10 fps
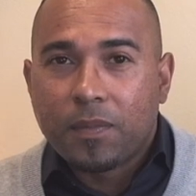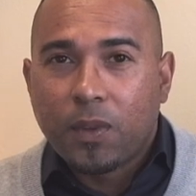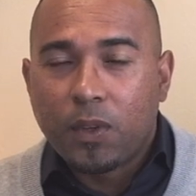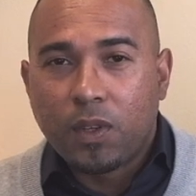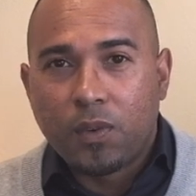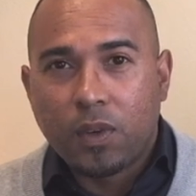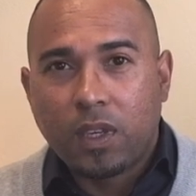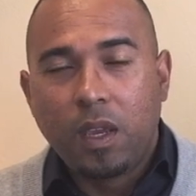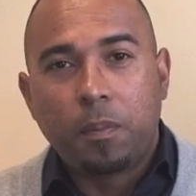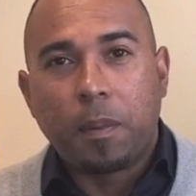Because if you
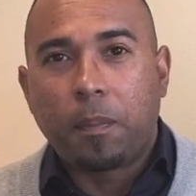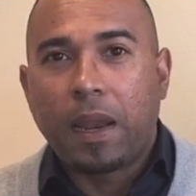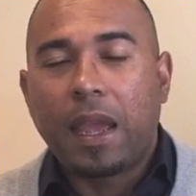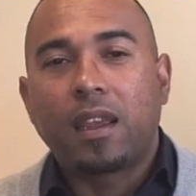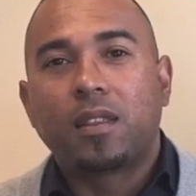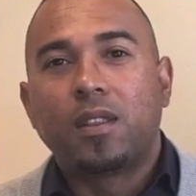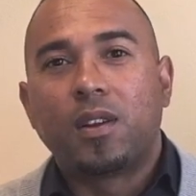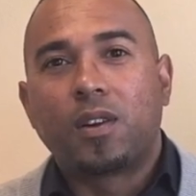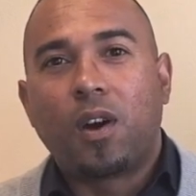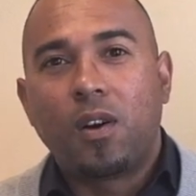keep applying at
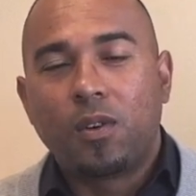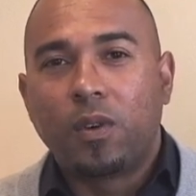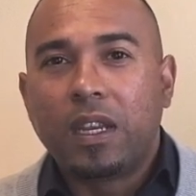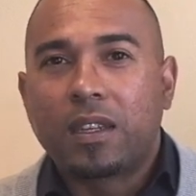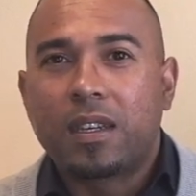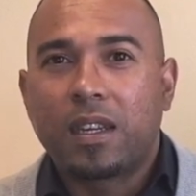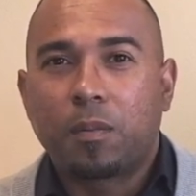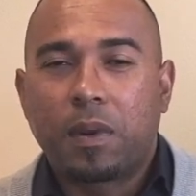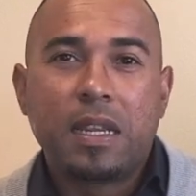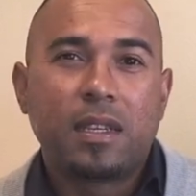the wrong or
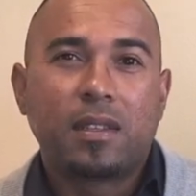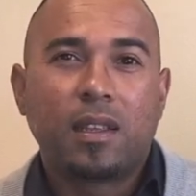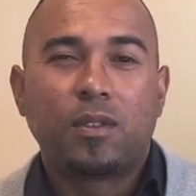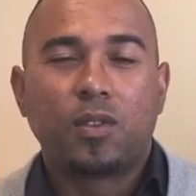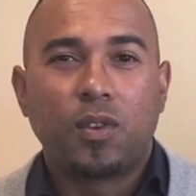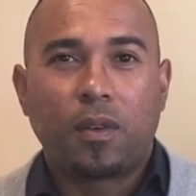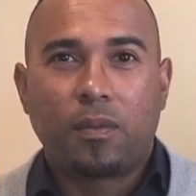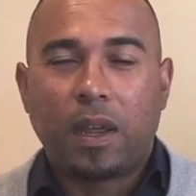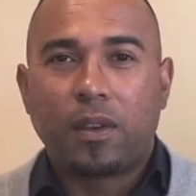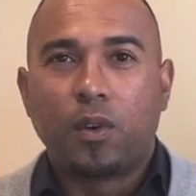incorrect places that do not
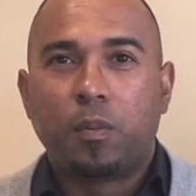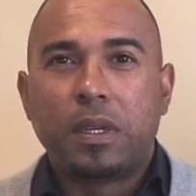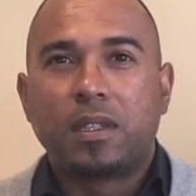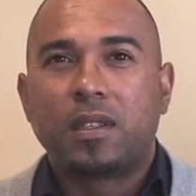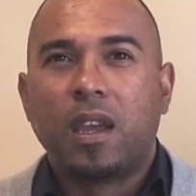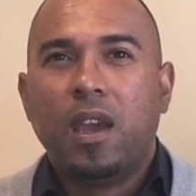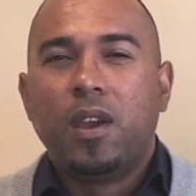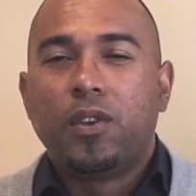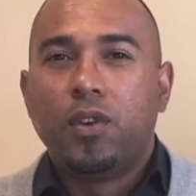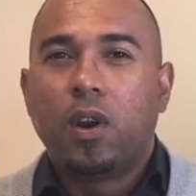fund your business,
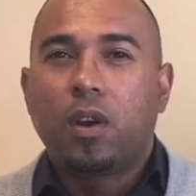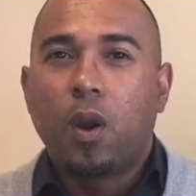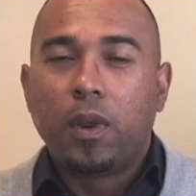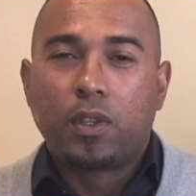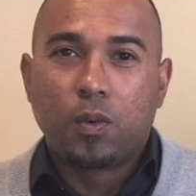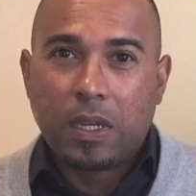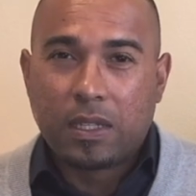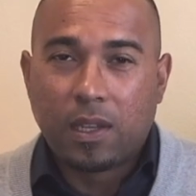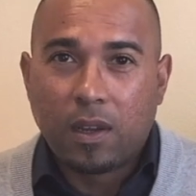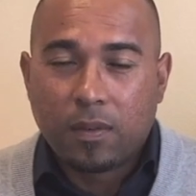you are going to
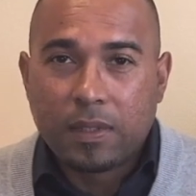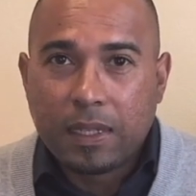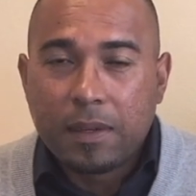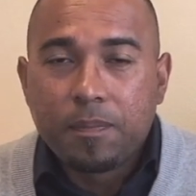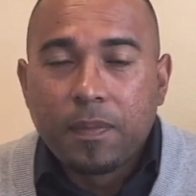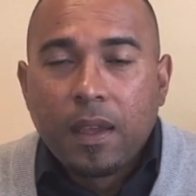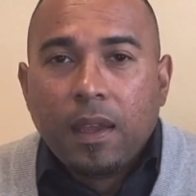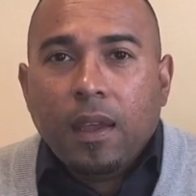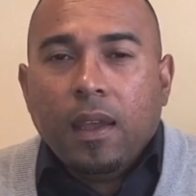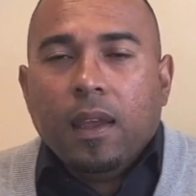waste a lot of time.
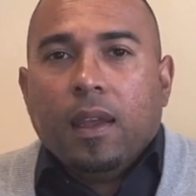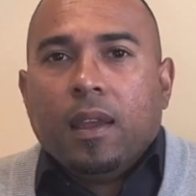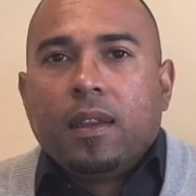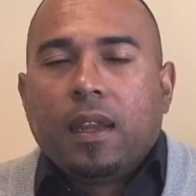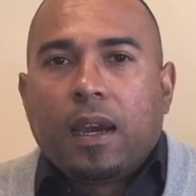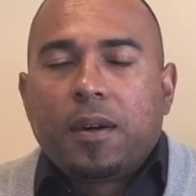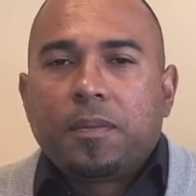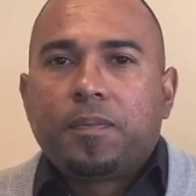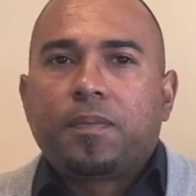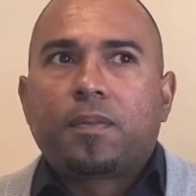
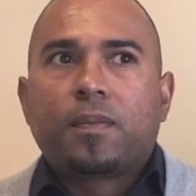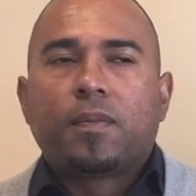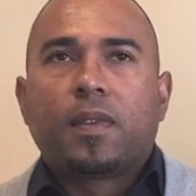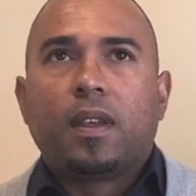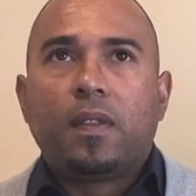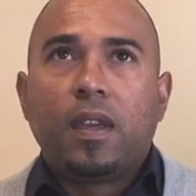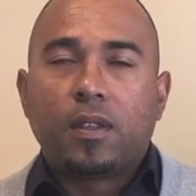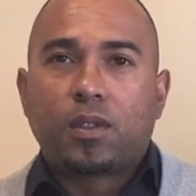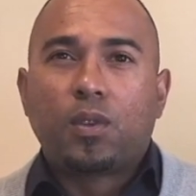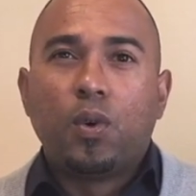Now,
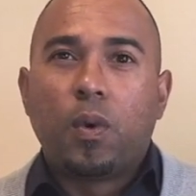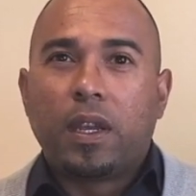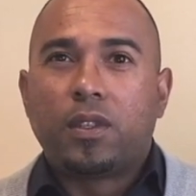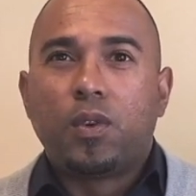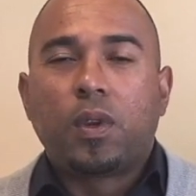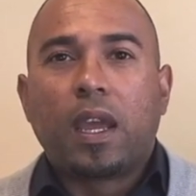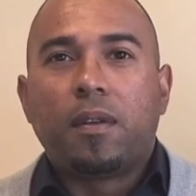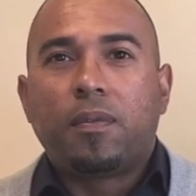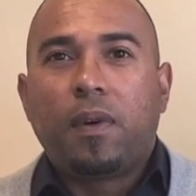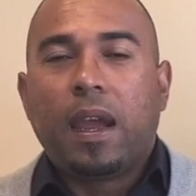there's two ways you can
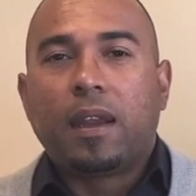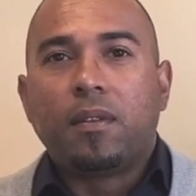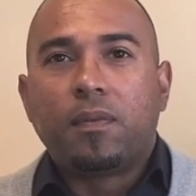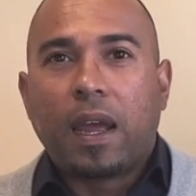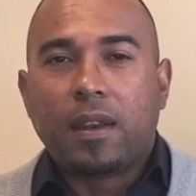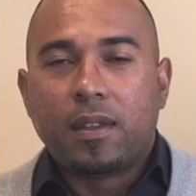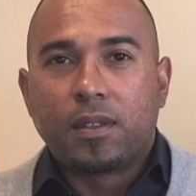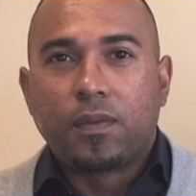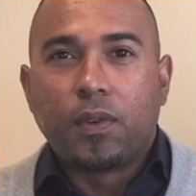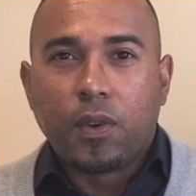find
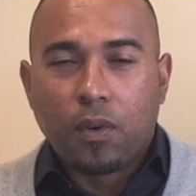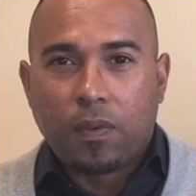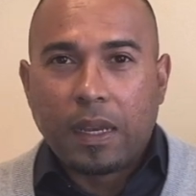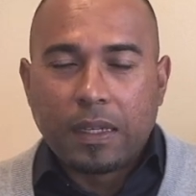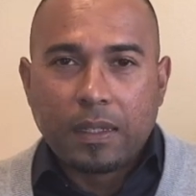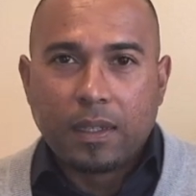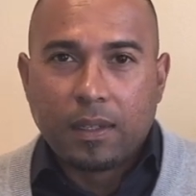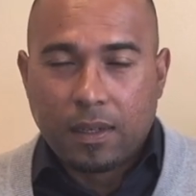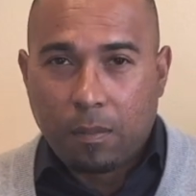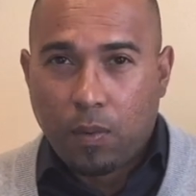funders for your funding
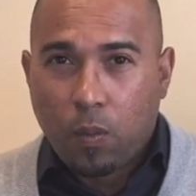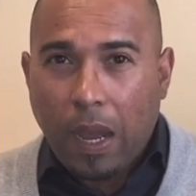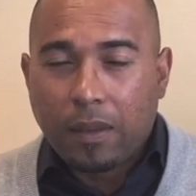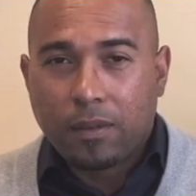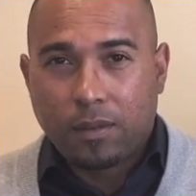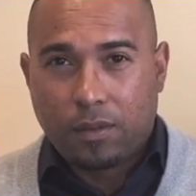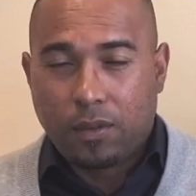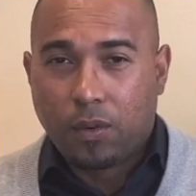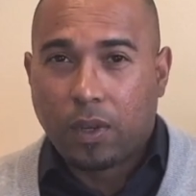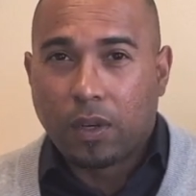need. Number one,
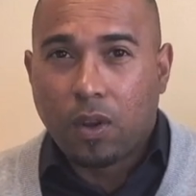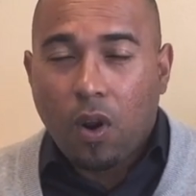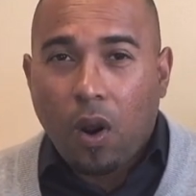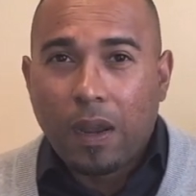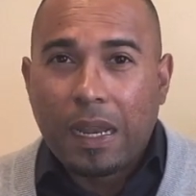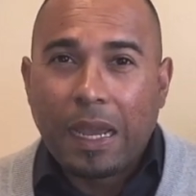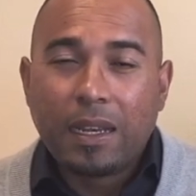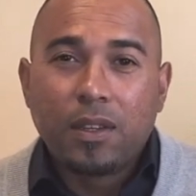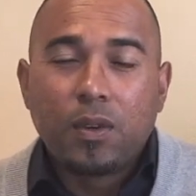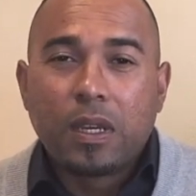you can go online
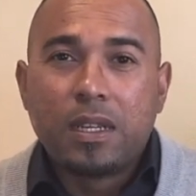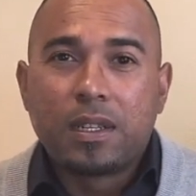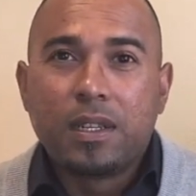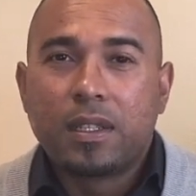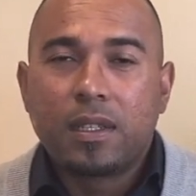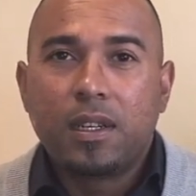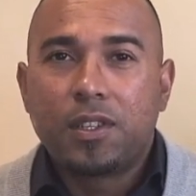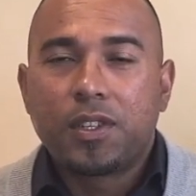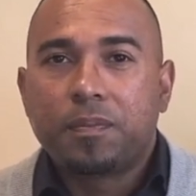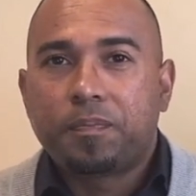and you can
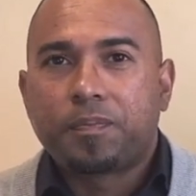research